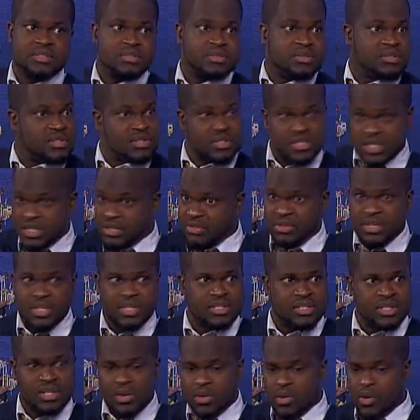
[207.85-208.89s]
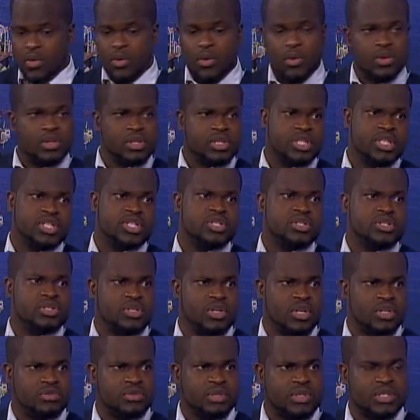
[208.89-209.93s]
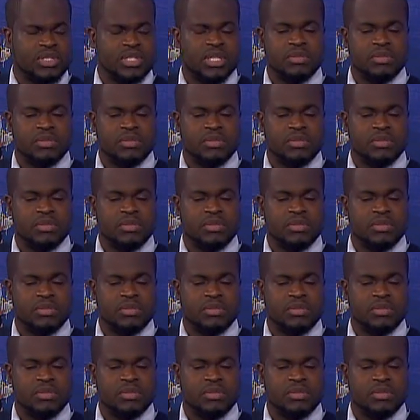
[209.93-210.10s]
Syrian, all these genres that